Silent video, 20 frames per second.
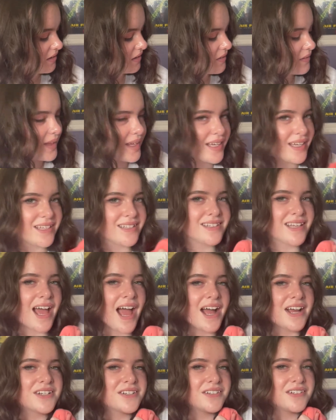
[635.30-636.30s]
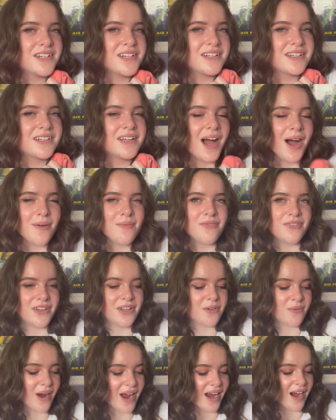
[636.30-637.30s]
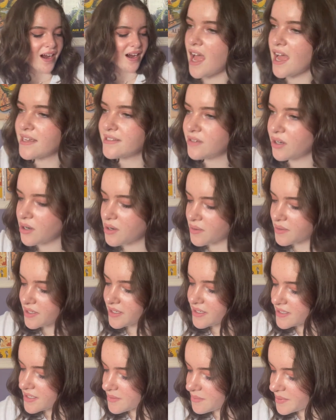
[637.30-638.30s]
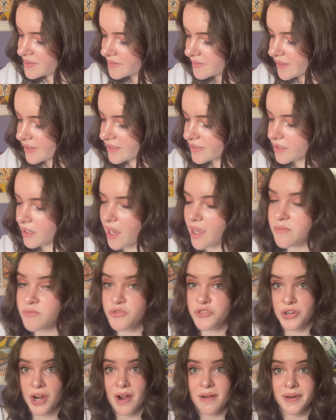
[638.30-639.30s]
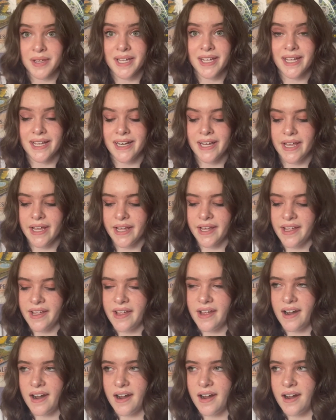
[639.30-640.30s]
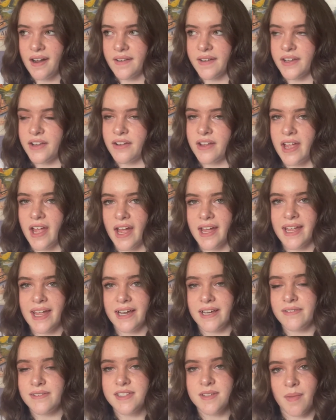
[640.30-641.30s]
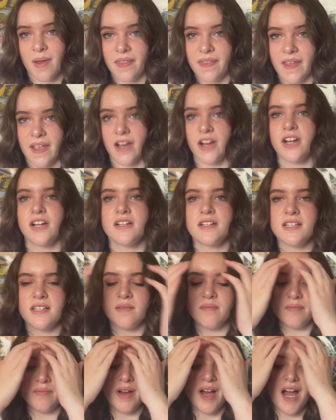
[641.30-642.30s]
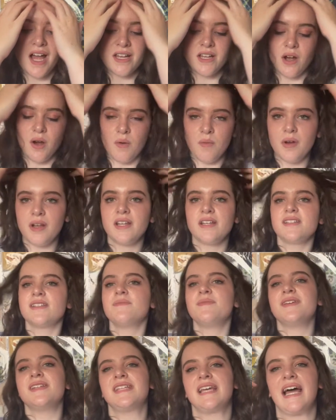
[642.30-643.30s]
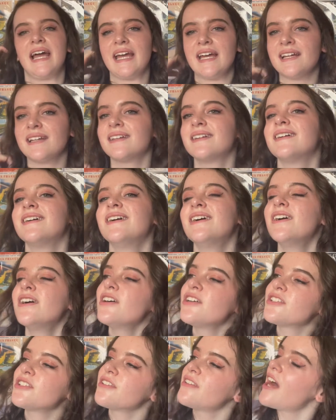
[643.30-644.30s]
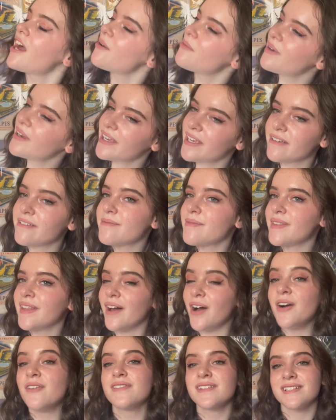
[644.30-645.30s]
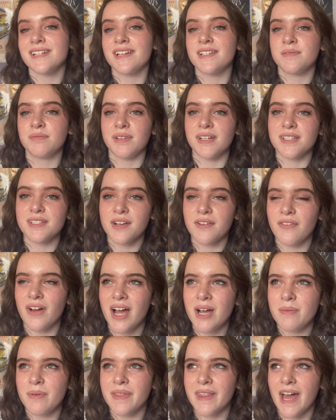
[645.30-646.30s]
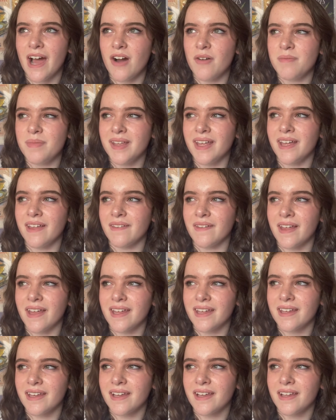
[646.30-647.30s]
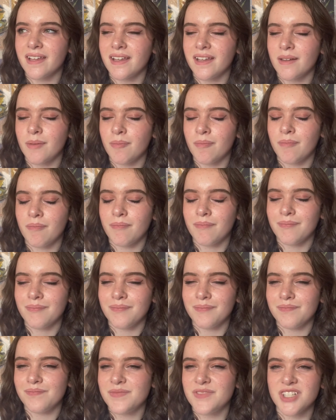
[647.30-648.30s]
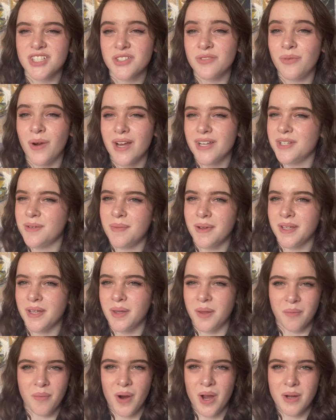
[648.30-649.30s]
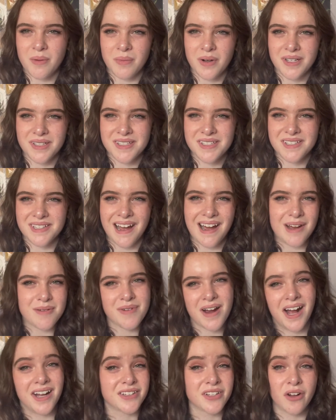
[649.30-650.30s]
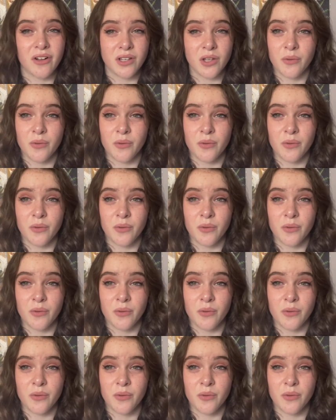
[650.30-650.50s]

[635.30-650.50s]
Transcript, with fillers: Like it's actually comfy to wear. I don't want it to be like I'm drowning in it. Like I can't even see my fingers, but I don't want it to be tight. So that one gives me the oversized blazer vibe without being like just way too big to the point where it's not practical to